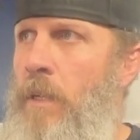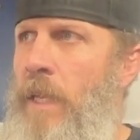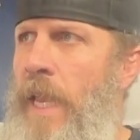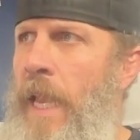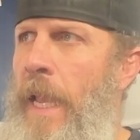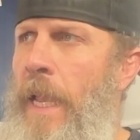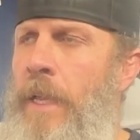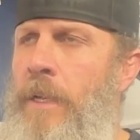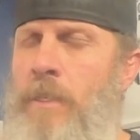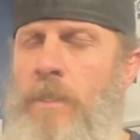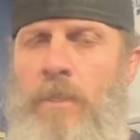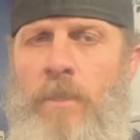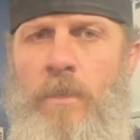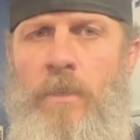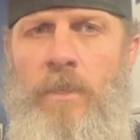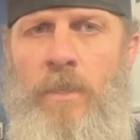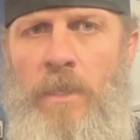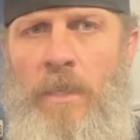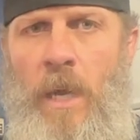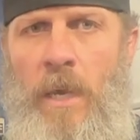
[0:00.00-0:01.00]
canister
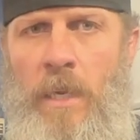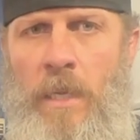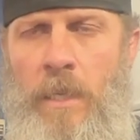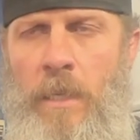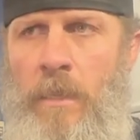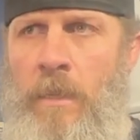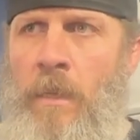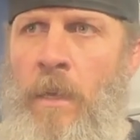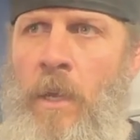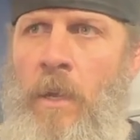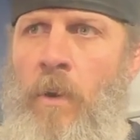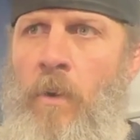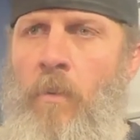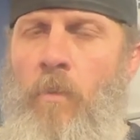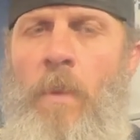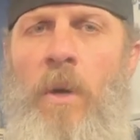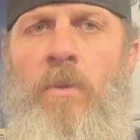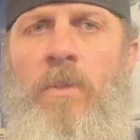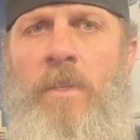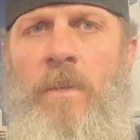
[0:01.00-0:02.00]
socket.
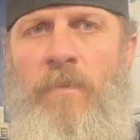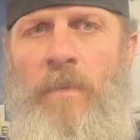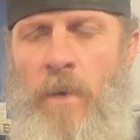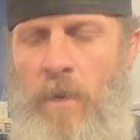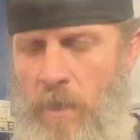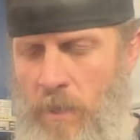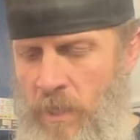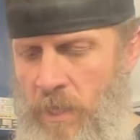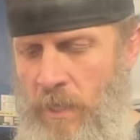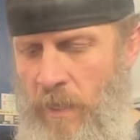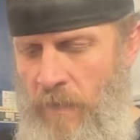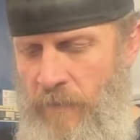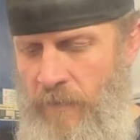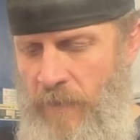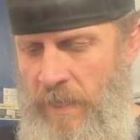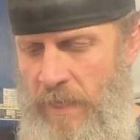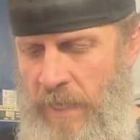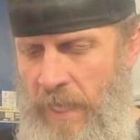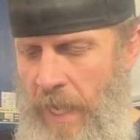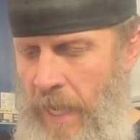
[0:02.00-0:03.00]
Most of our stuff
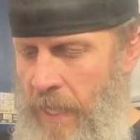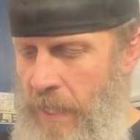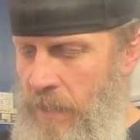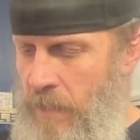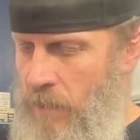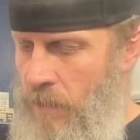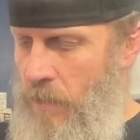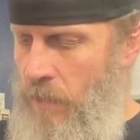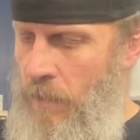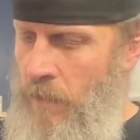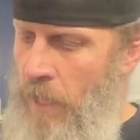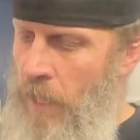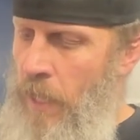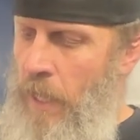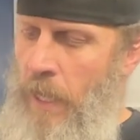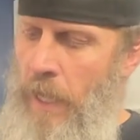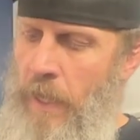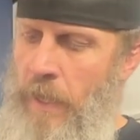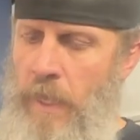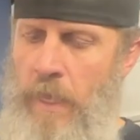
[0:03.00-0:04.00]
is canister.
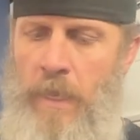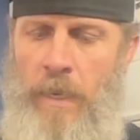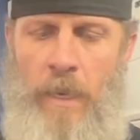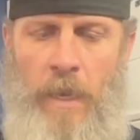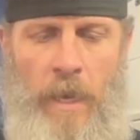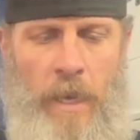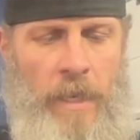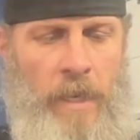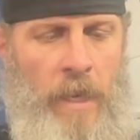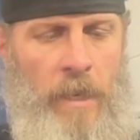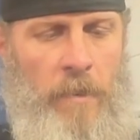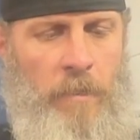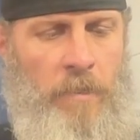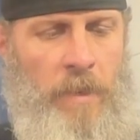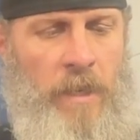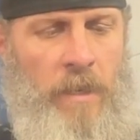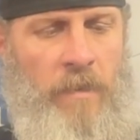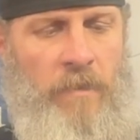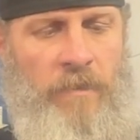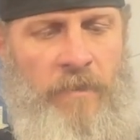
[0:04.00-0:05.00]
And then I got a
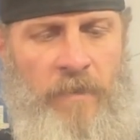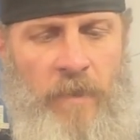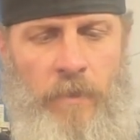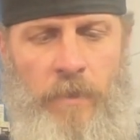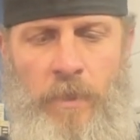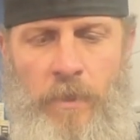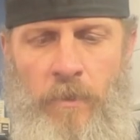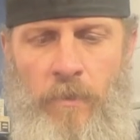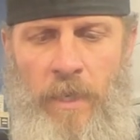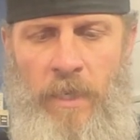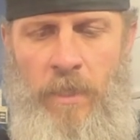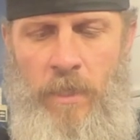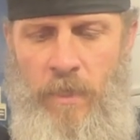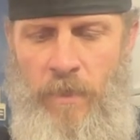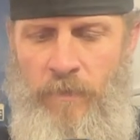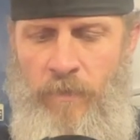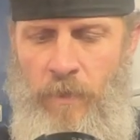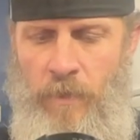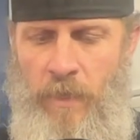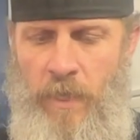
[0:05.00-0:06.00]
big filter wrench
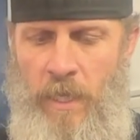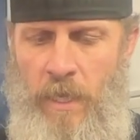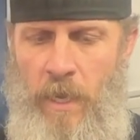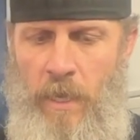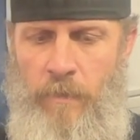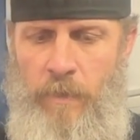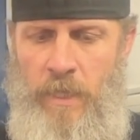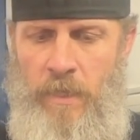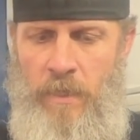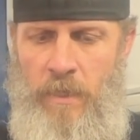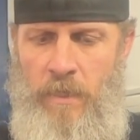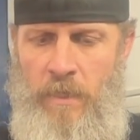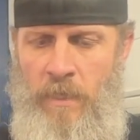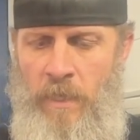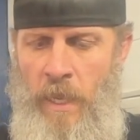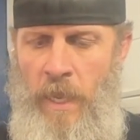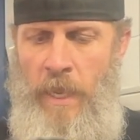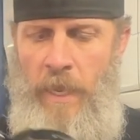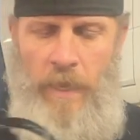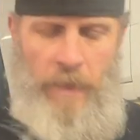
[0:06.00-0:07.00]
for the Cummins,
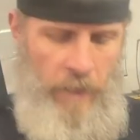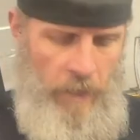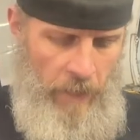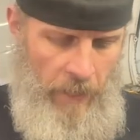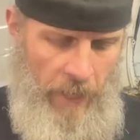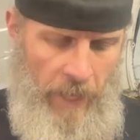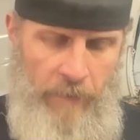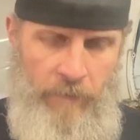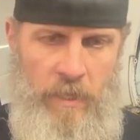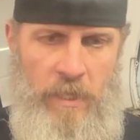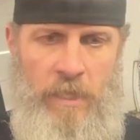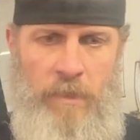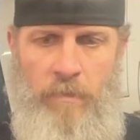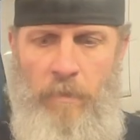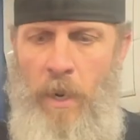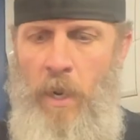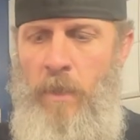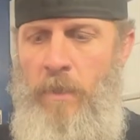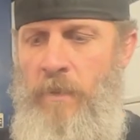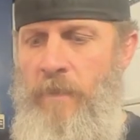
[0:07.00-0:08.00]
and then I have a
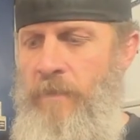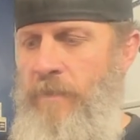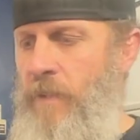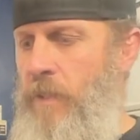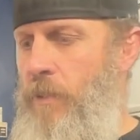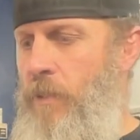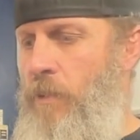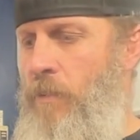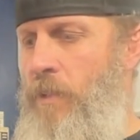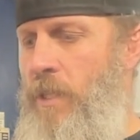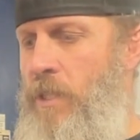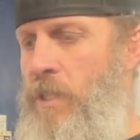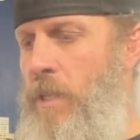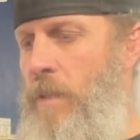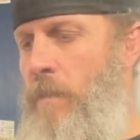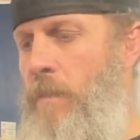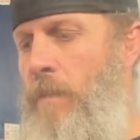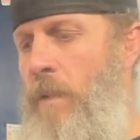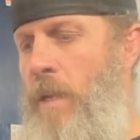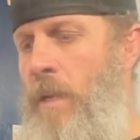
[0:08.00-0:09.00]
smaller filter wrench
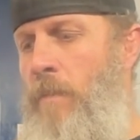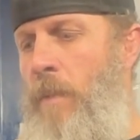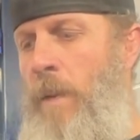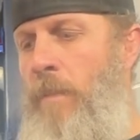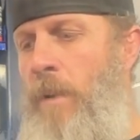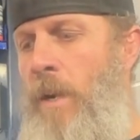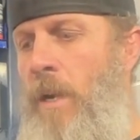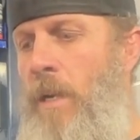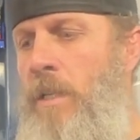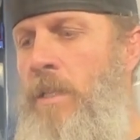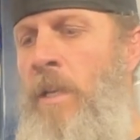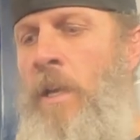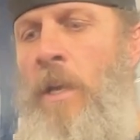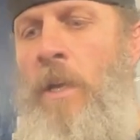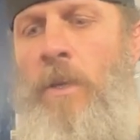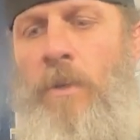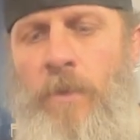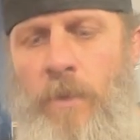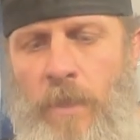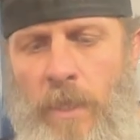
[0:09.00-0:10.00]
in my box.
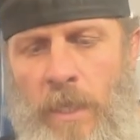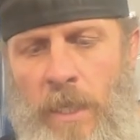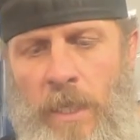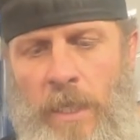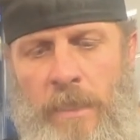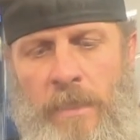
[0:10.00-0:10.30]
You can get a